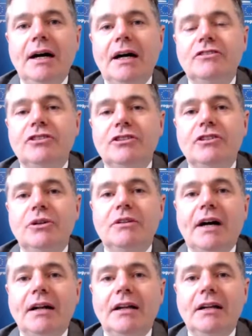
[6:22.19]
and to do
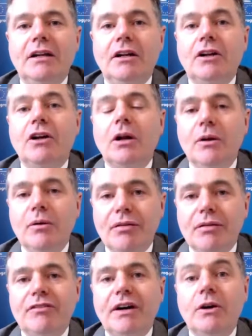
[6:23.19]
that in an
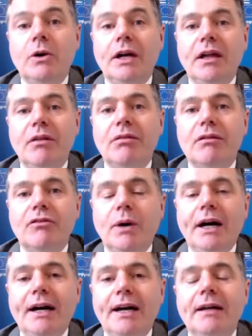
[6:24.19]
inclusive and cohesive
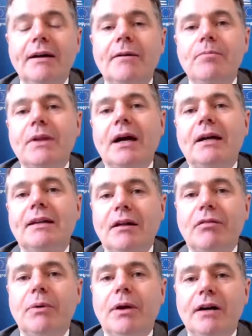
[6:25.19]
way. And
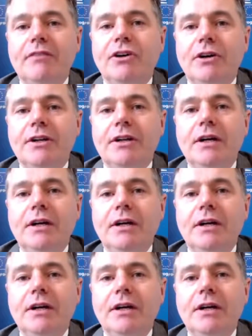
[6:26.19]
that's what I've done.